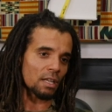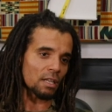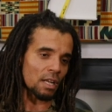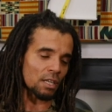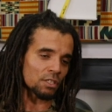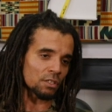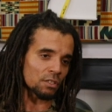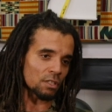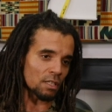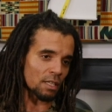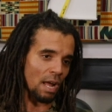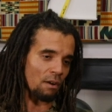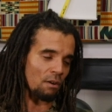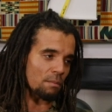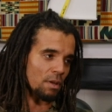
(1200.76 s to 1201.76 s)
connection to the
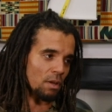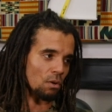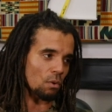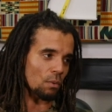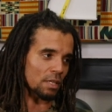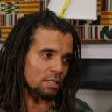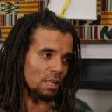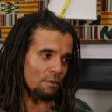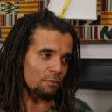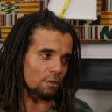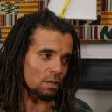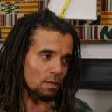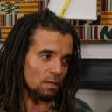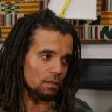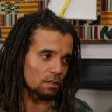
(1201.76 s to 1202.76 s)
Caribbean or West
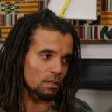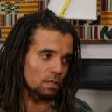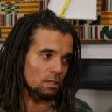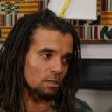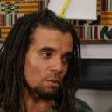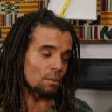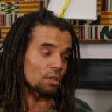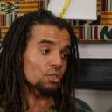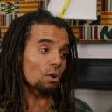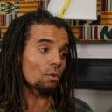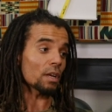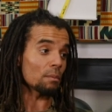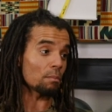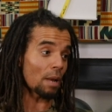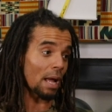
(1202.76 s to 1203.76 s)
Africa, to
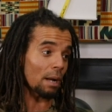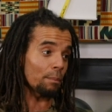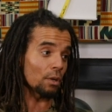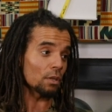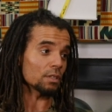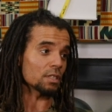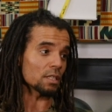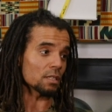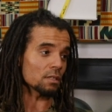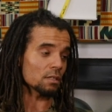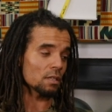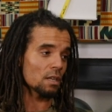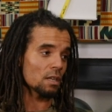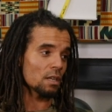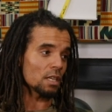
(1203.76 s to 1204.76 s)
majority black
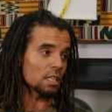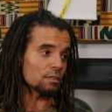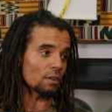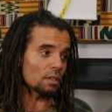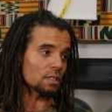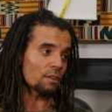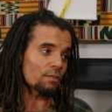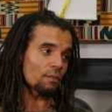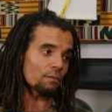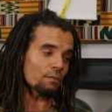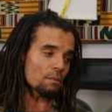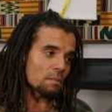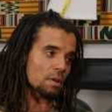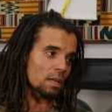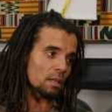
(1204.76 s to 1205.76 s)
polities, is very different
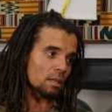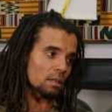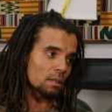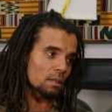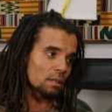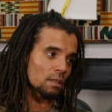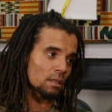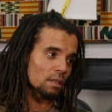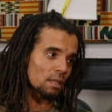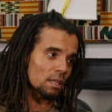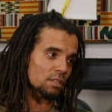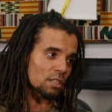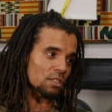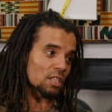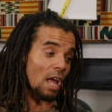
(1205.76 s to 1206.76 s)
from being
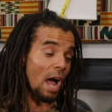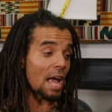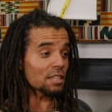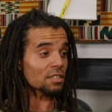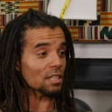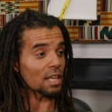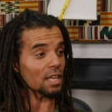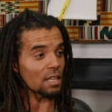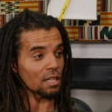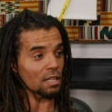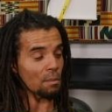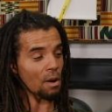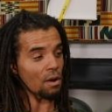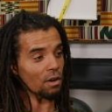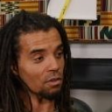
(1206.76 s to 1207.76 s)
essentially isolated in
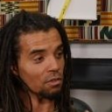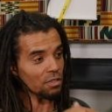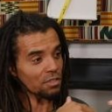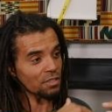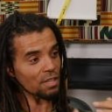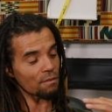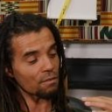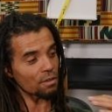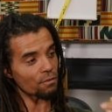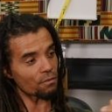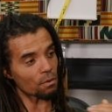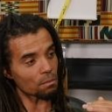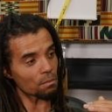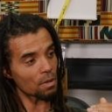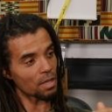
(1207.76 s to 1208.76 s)
America and severed
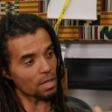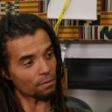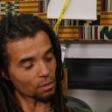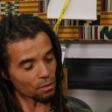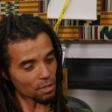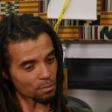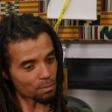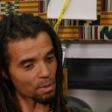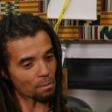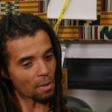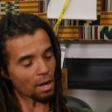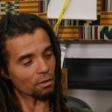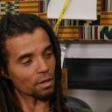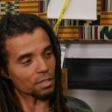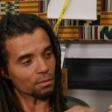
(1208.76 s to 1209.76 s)
from, even though there's been
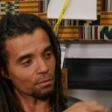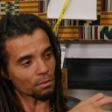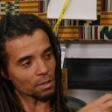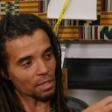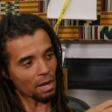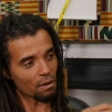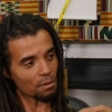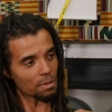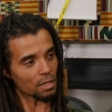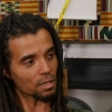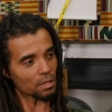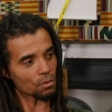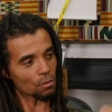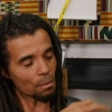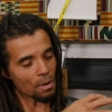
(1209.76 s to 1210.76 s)
migration from the Caribbean
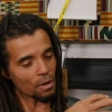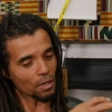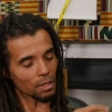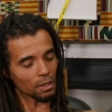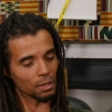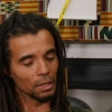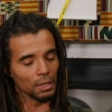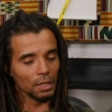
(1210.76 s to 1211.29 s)
into America,